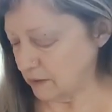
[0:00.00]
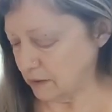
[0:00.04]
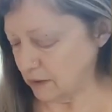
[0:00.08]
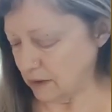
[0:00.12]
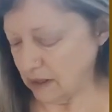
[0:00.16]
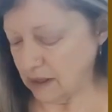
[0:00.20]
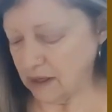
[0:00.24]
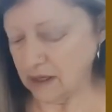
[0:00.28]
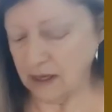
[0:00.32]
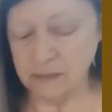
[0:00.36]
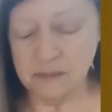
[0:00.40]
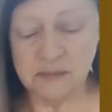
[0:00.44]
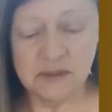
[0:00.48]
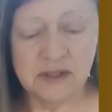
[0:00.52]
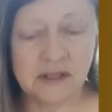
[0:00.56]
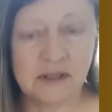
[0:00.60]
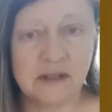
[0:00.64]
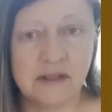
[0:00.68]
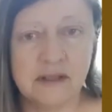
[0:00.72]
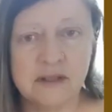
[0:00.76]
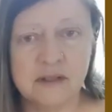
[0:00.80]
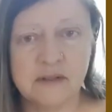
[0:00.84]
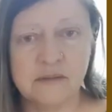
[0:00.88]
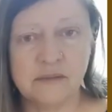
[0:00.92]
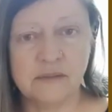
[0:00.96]
It comes in
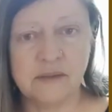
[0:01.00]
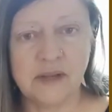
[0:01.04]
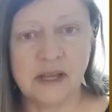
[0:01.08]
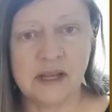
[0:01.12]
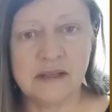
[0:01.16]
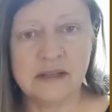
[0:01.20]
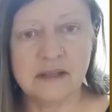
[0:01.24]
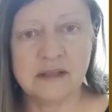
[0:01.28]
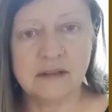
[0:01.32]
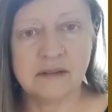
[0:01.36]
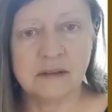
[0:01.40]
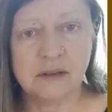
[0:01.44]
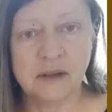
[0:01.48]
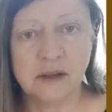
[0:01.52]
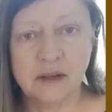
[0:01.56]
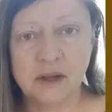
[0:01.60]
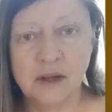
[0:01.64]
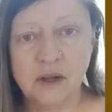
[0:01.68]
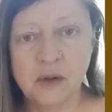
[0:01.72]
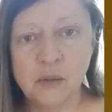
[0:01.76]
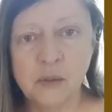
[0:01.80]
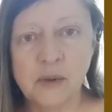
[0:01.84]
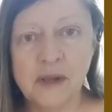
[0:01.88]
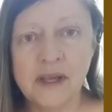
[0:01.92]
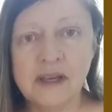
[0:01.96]
this nice
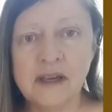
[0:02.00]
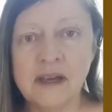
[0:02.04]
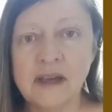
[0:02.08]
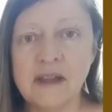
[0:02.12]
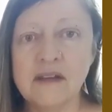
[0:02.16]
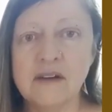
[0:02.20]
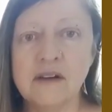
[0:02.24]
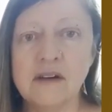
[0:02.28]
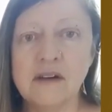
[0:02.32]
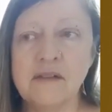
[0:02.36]
white color.